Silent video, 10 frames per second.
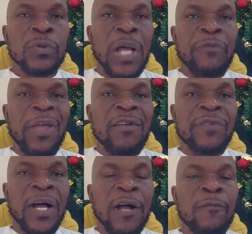
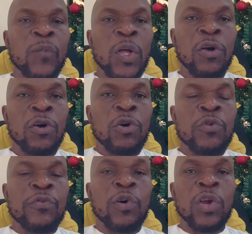However,
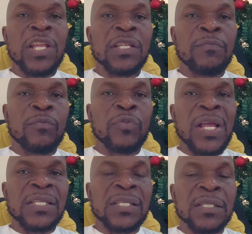following
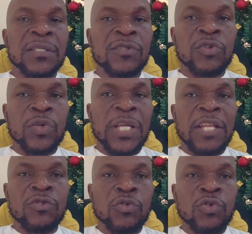Brexit, the UK
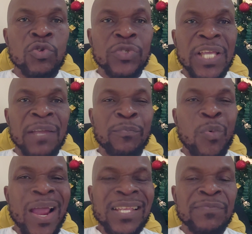introduced a
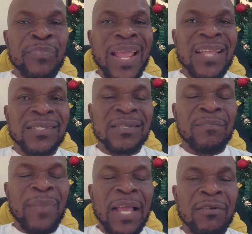point-based
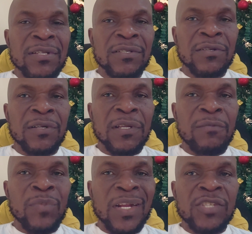
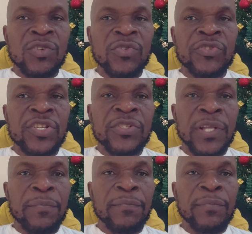immigration system.